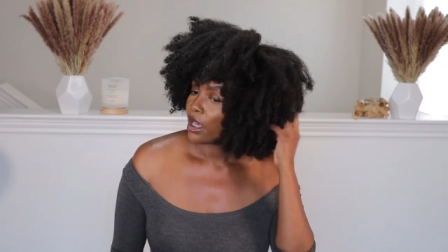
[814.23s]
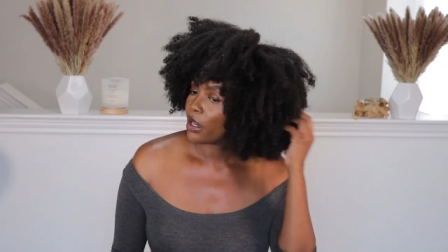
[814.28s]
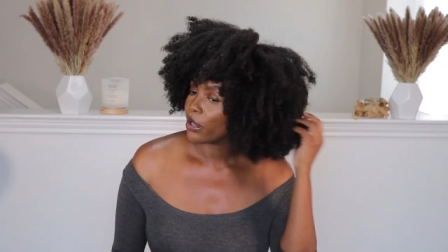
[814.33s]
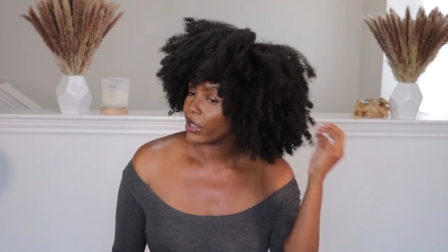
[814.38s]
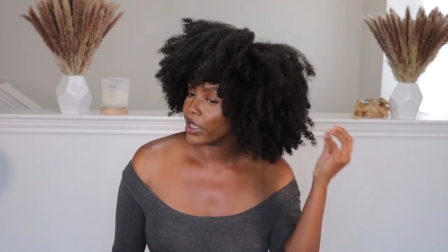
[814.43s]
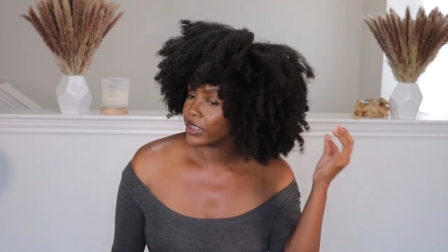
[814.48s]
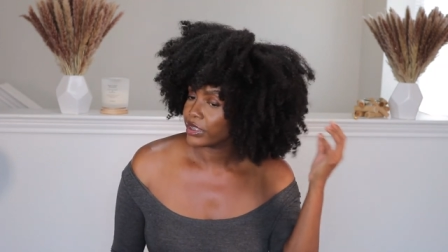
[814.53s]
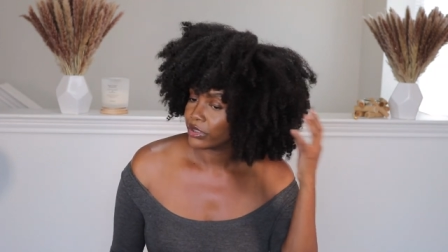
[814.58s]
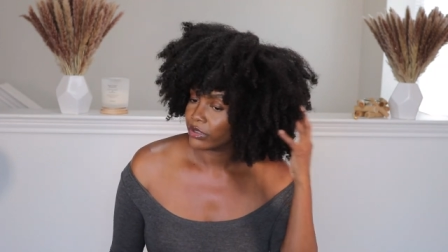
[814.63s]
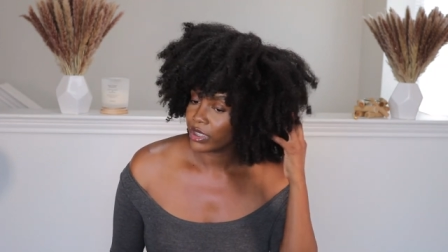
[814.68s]

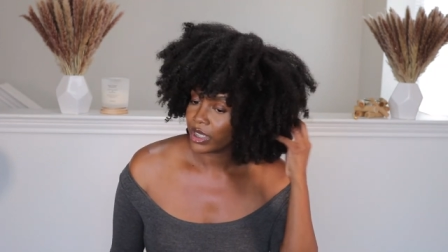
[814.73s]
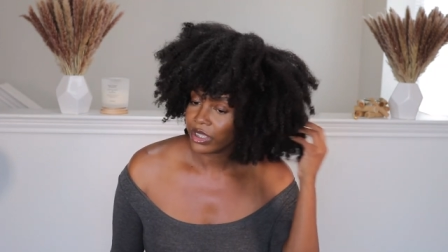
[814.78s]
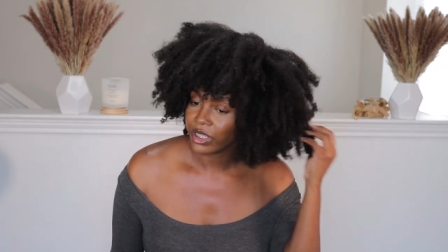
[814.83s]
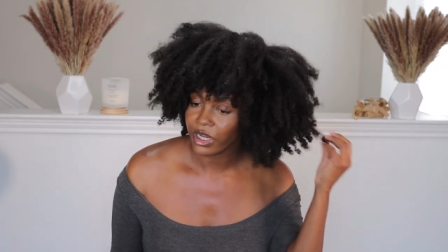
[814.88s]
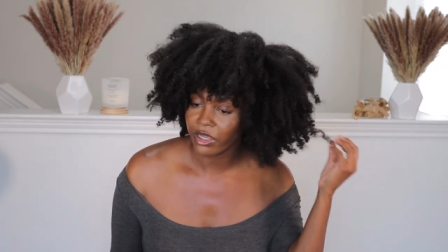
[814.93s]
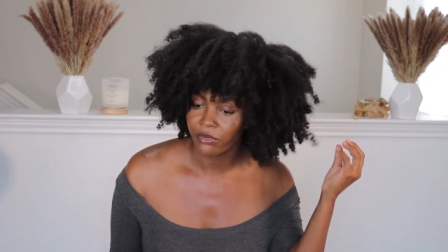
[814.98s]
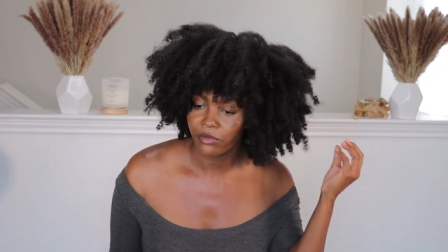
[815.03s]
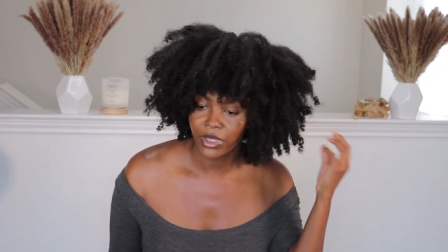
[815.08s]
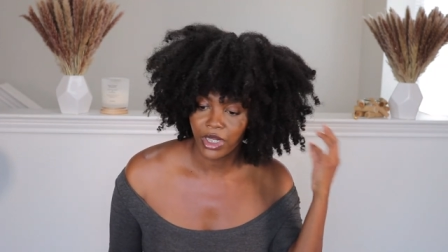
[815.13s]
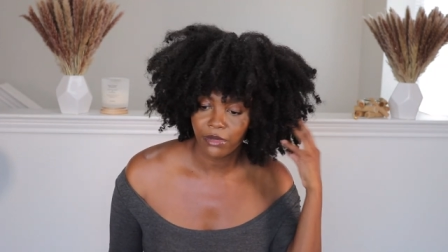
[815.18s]
Okay, so now
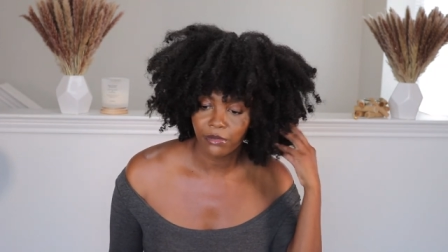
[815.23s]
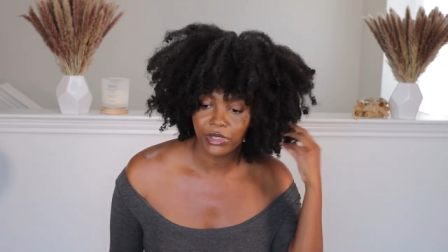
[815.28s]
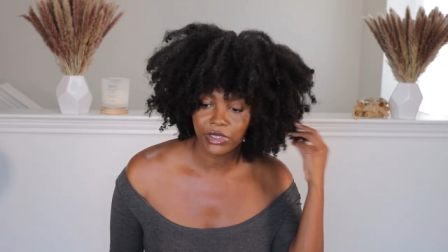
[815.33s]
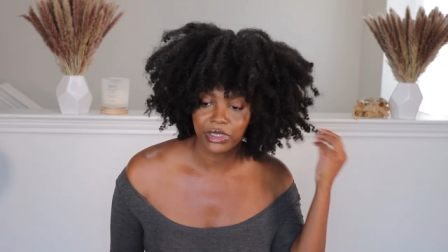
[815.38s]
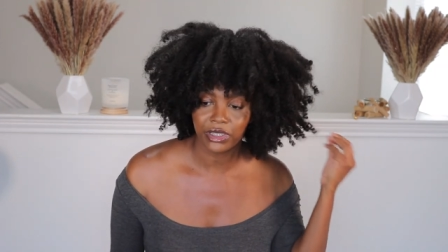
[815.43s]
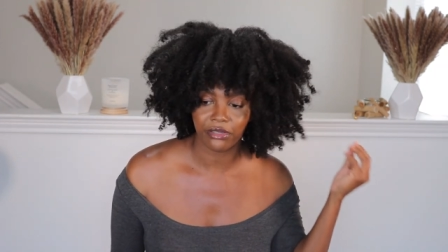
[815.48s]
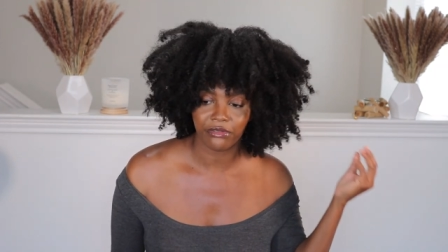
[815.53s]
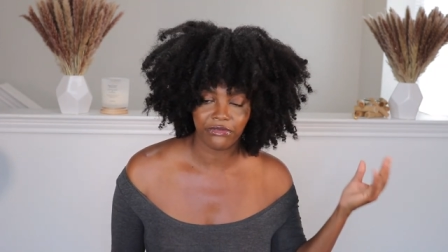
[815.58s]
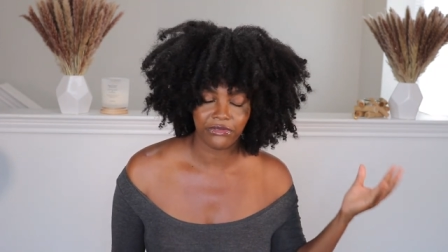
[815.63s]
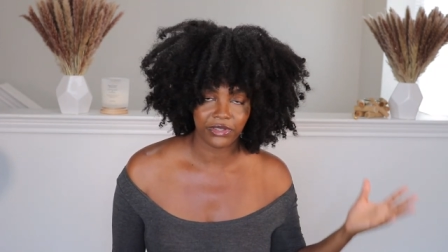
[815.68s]
that I've been able
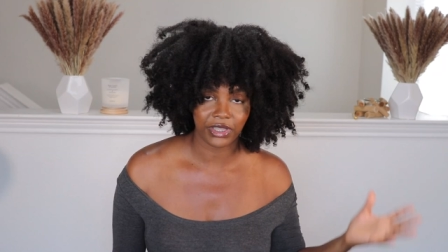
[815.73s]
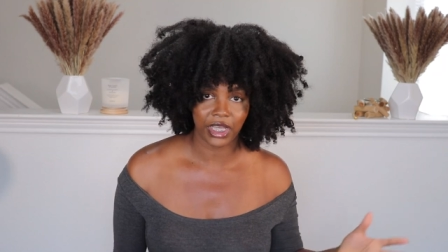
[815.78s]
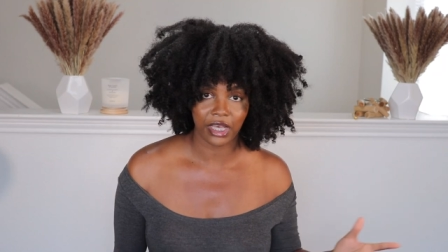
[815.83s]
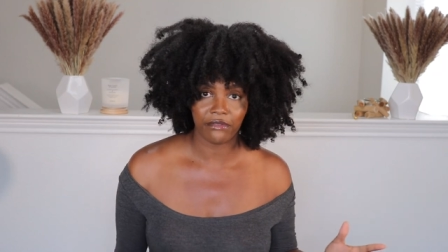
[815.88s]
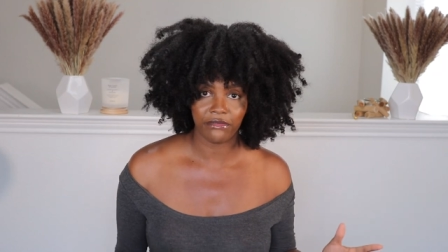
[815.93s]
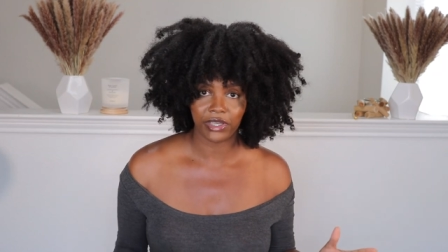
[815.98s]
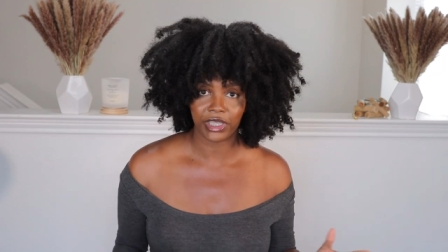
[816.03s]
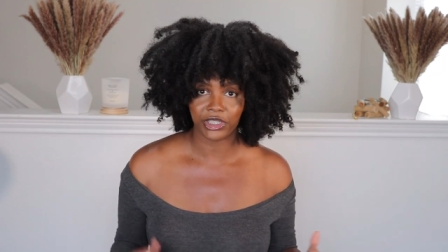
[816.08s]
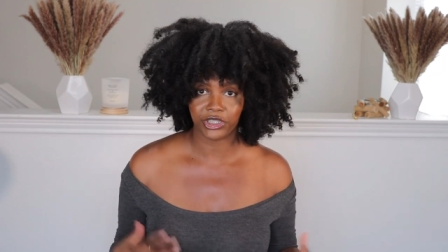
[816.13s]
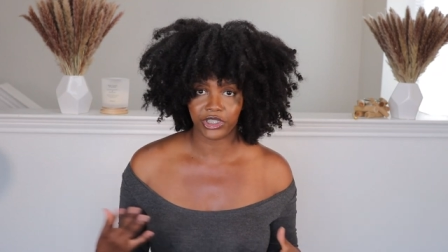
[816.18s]
to
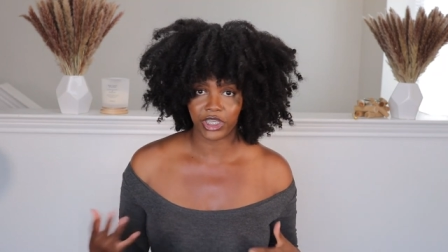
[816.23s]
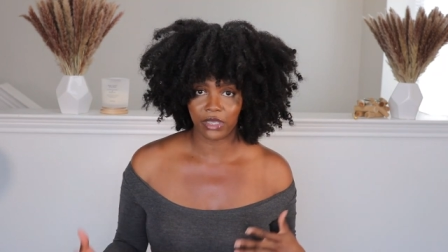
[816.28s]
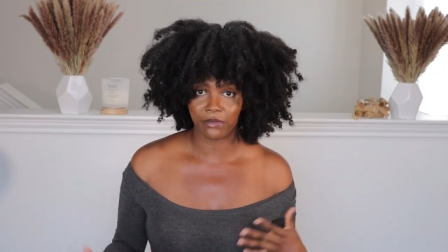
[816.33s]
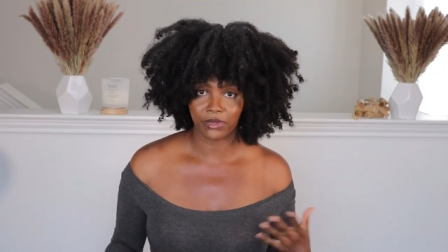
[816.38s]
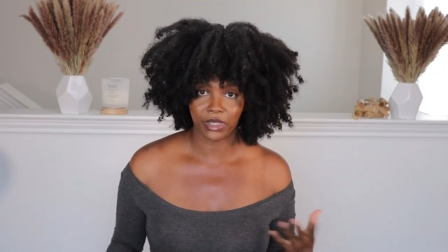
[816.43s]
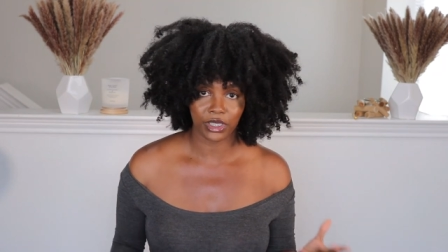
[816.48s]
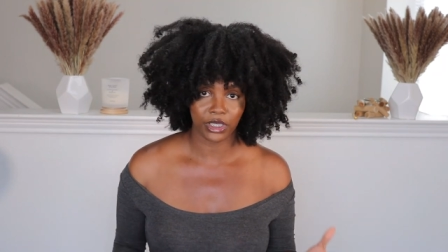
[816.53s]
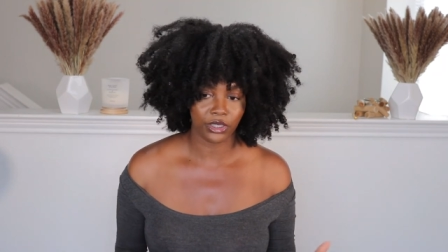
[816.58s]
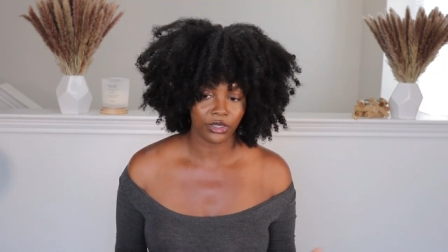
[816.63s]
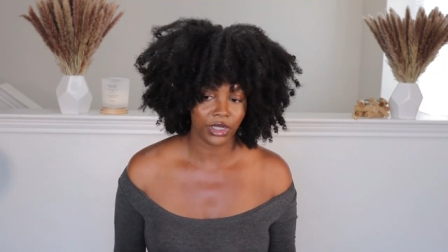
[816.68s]
fluff and
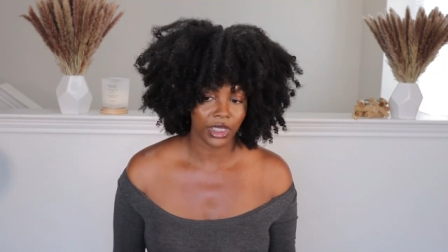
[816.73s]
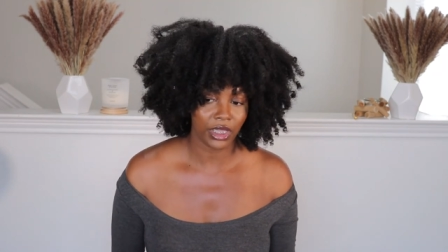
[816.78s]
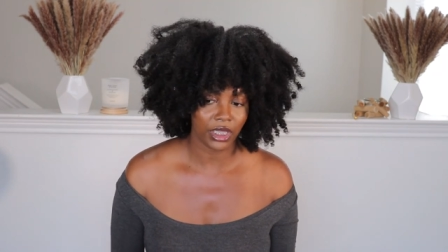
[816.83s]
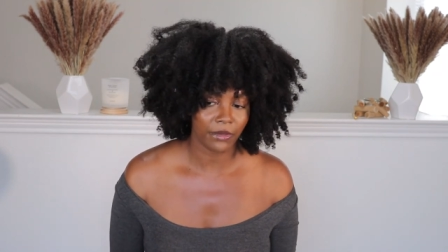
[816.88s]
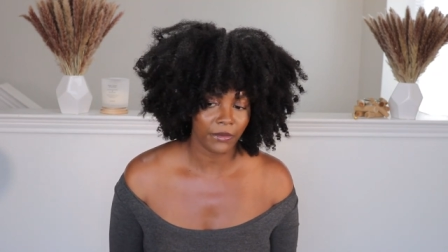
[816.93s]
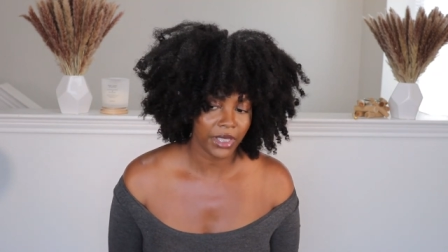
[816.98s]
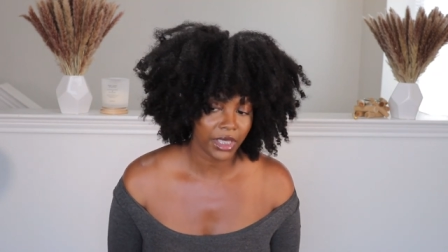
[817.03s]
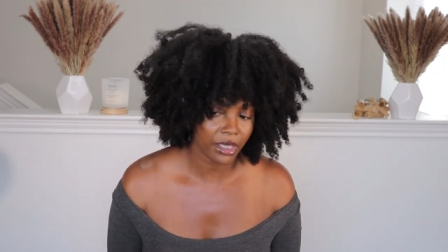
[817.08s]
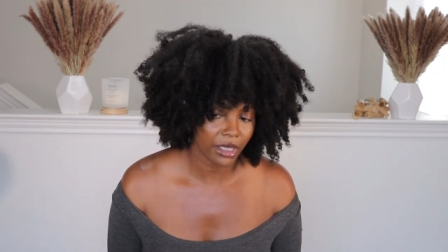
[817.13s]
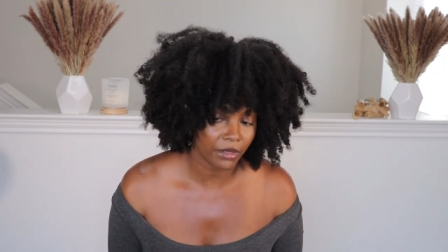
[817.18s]
shape the unit,
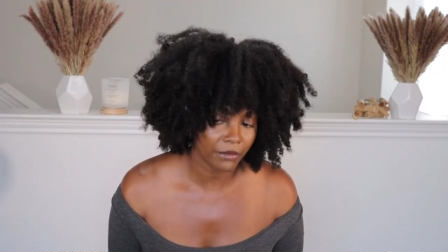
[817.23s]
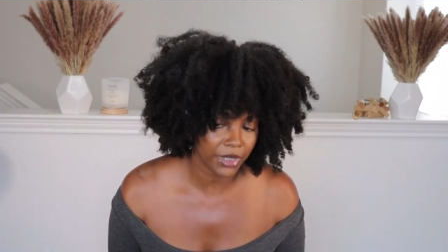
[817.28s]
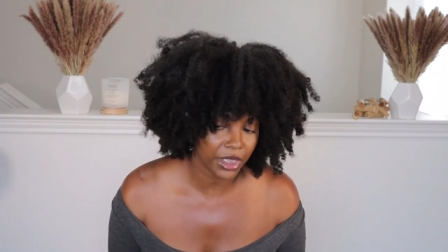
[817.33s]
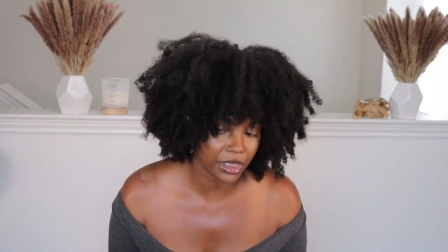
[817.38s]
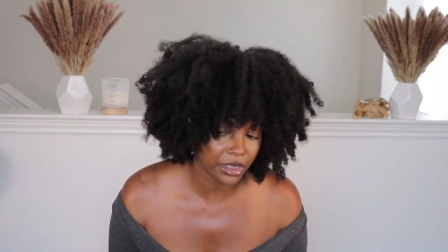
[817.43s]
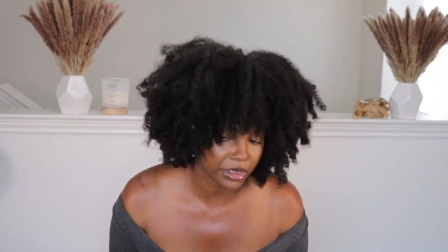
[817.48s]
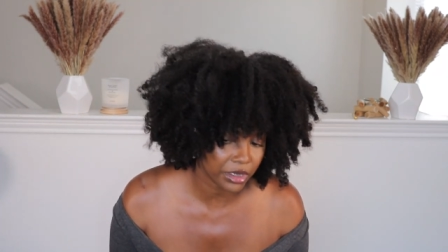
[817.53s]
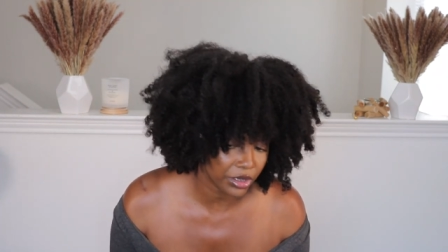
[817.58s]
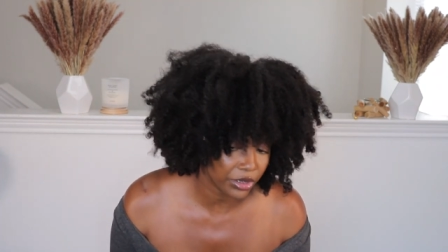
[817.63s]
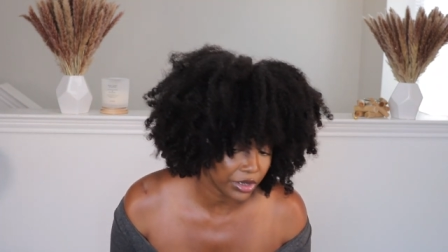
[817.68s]
let me come in